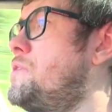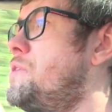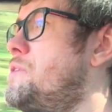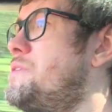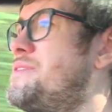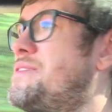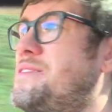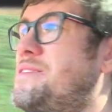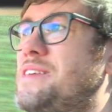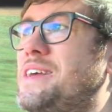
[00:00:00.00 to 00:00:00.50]

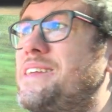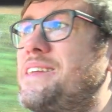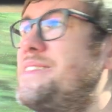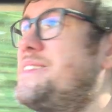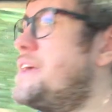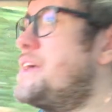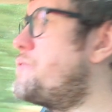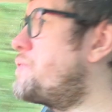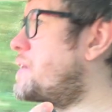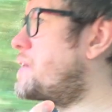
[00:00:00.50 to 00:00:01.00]

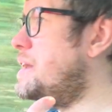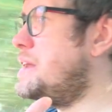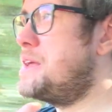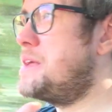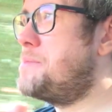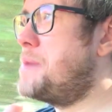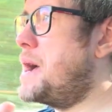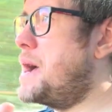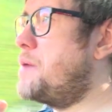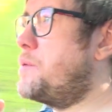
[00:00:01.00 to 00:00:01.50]
significantly
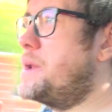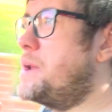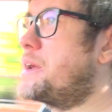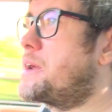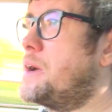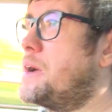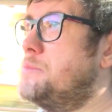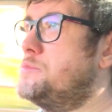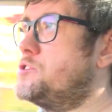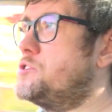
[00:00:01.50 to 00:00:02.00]
better when it
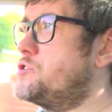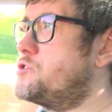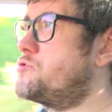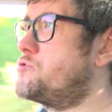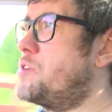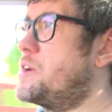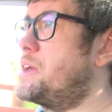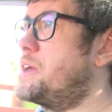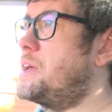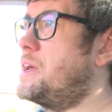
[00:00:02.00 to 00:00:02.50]
comes to
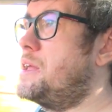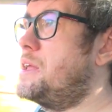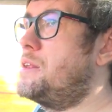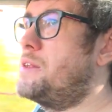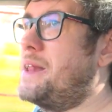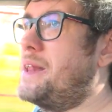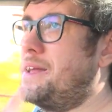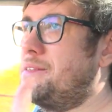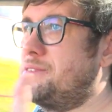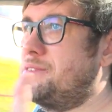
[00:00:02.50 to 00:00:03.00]
striking,
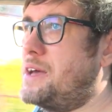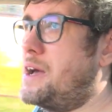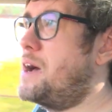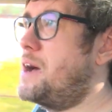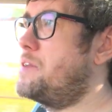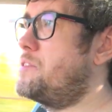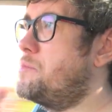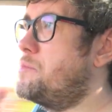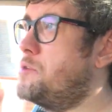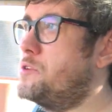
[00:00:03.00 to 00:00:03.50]
lands
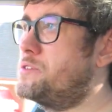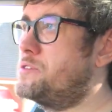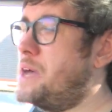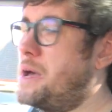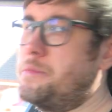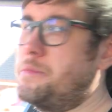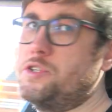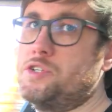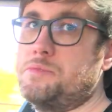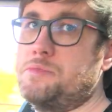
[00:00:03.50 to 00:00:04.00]
harder, more
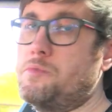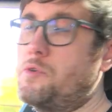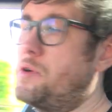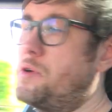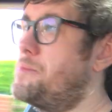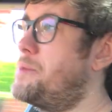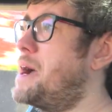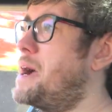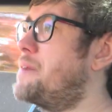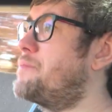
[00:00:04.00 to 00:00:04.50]
damaging, more
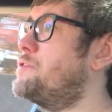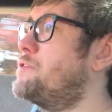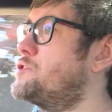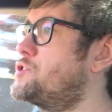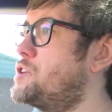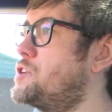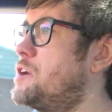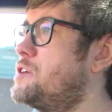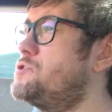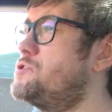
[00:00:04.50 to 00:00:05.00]
impactful
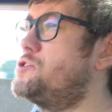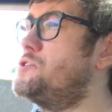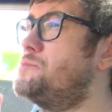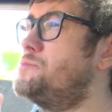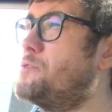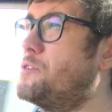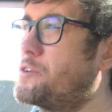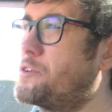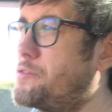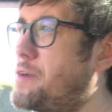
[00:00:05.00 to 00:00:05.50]
shots. She's
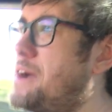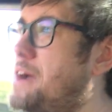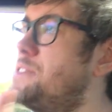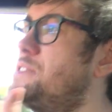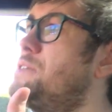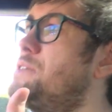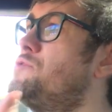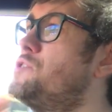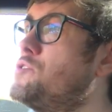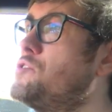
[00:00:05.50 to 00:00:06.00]
more
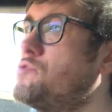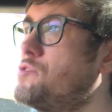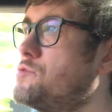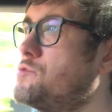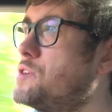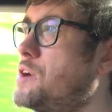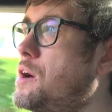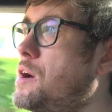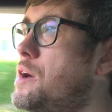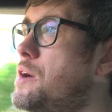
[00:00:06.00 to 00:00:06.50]
aggressive, she throws
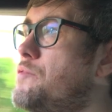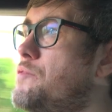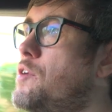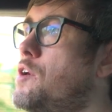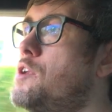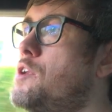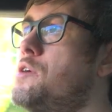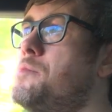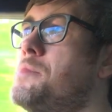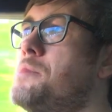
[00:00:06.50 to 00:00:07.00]
a higher
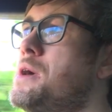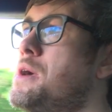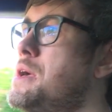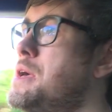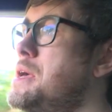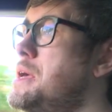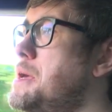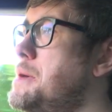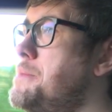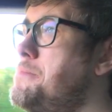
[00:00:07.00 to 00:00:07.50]
volume.
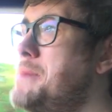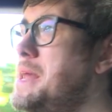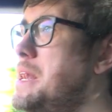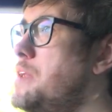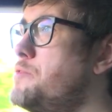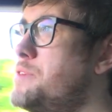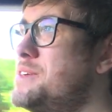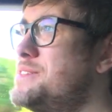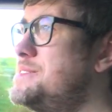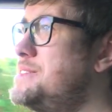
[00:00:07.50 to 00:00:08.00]

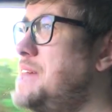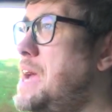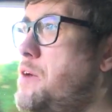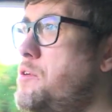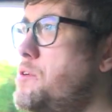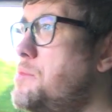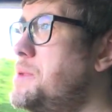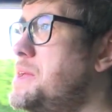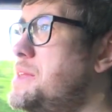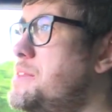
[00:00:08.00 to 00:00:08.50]
Miller is
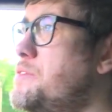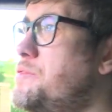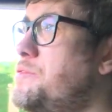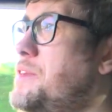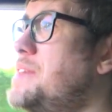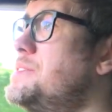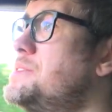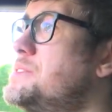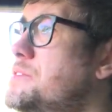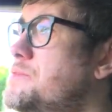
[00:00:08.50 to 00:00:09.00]
terribly
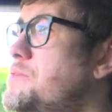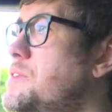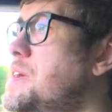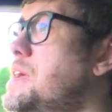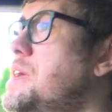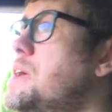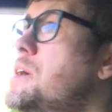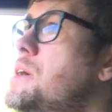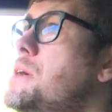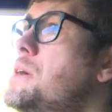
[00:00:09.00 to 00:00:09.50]

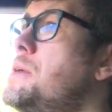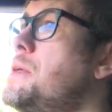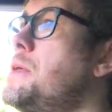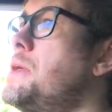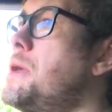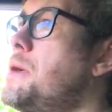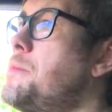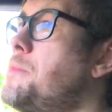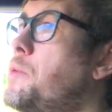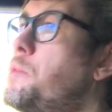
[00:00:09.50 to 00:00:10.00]
defensively.
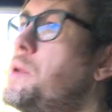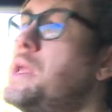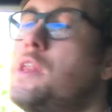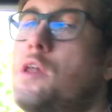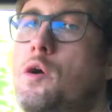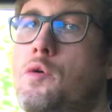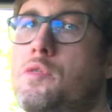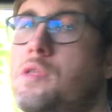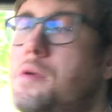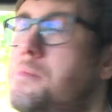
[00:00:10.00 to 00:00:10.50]
But we
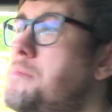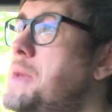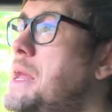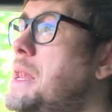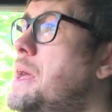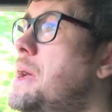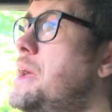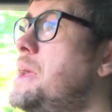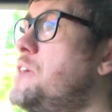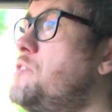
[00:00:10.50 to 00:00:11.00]
know that
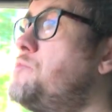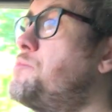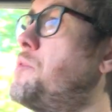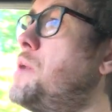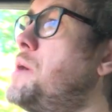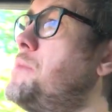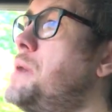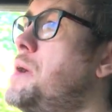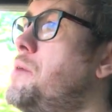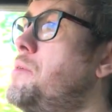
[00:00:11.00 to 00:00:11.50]
Miller is
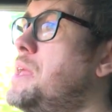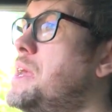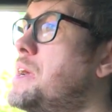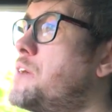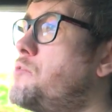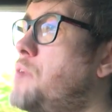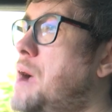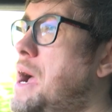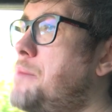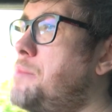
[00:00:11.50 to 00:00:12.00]
primarily a
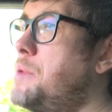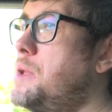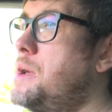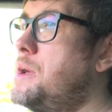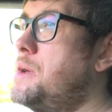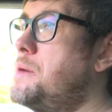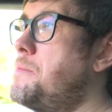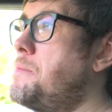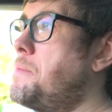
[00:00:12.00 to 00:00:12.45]
grappler.